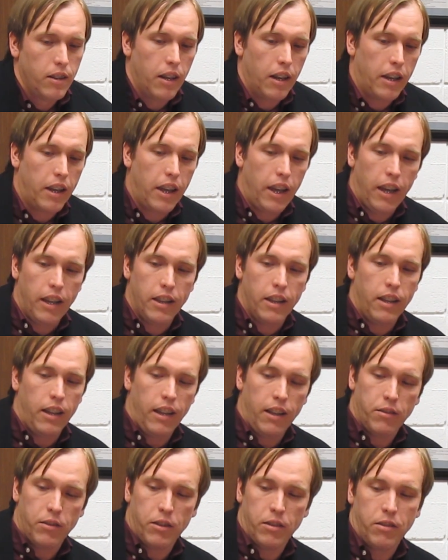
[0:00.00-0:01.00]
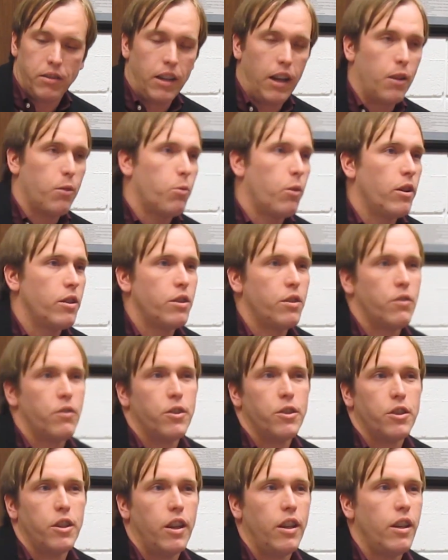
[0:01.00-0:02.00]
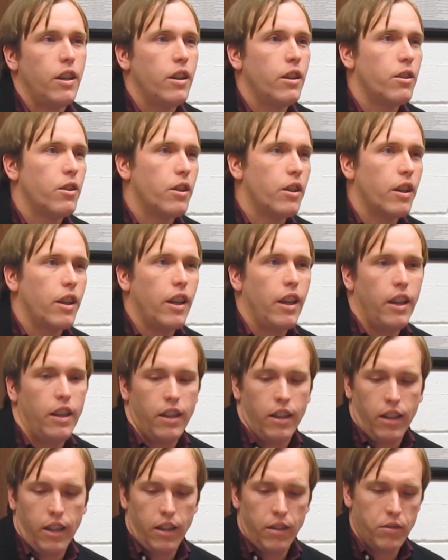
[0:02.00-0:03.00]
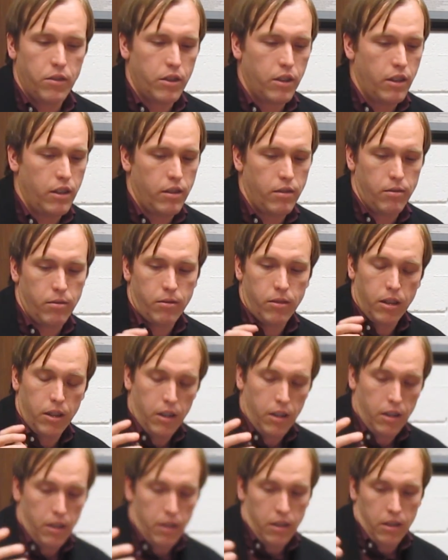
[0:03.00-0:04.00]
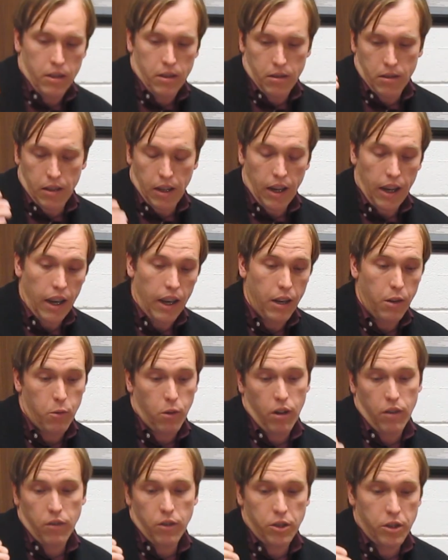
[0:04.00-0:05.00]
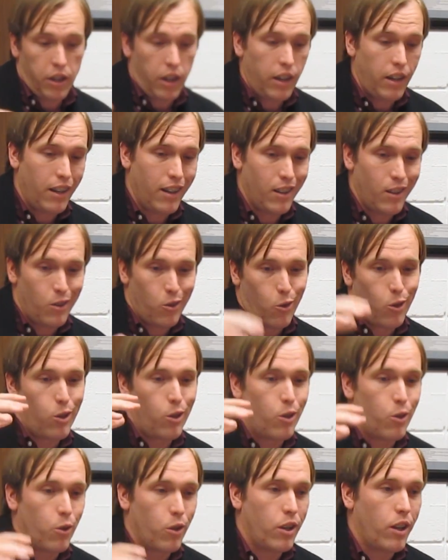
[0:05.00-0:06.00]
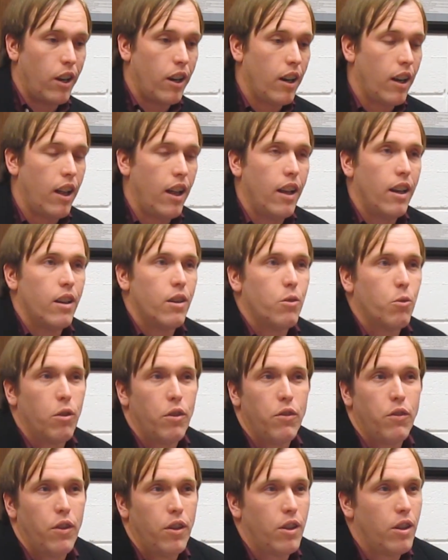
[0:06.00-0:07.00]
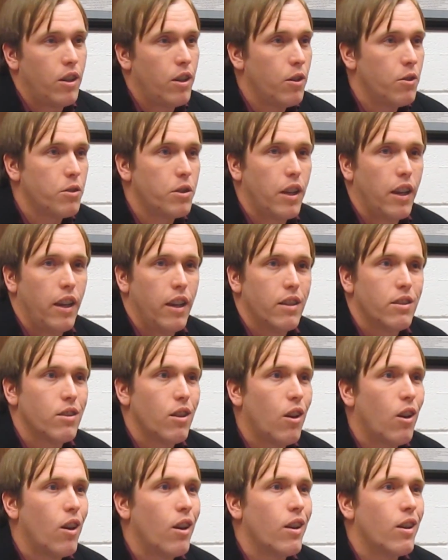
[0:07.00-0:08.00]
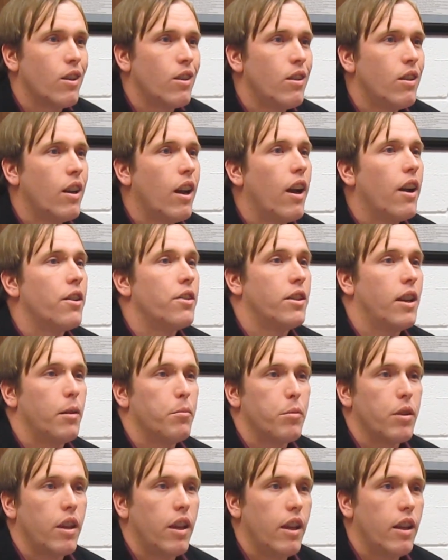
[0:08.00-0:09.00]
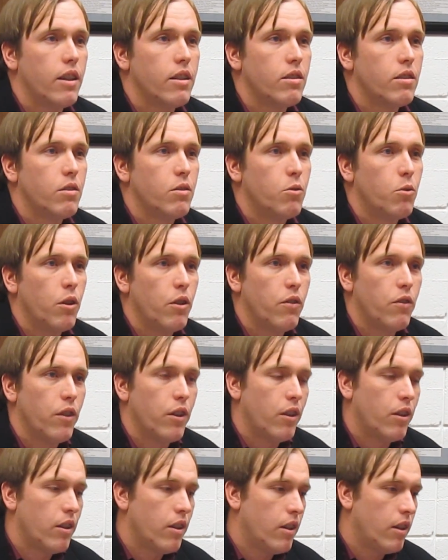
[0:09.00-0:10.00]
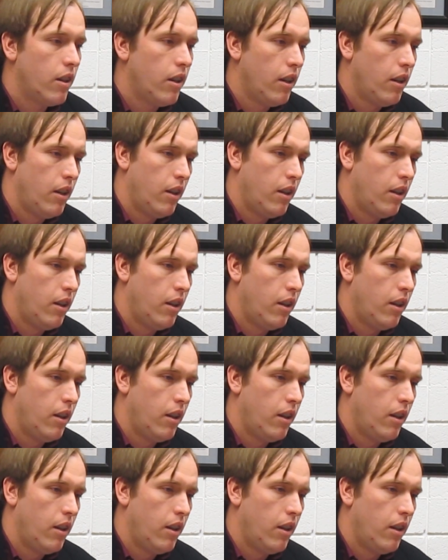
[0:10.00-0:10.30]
a kid that lives in southwestern Virginia, or a kid that lives in anywhere in Virginia, northern North Carolina, we feel that those kids are our type of kids. We feel that,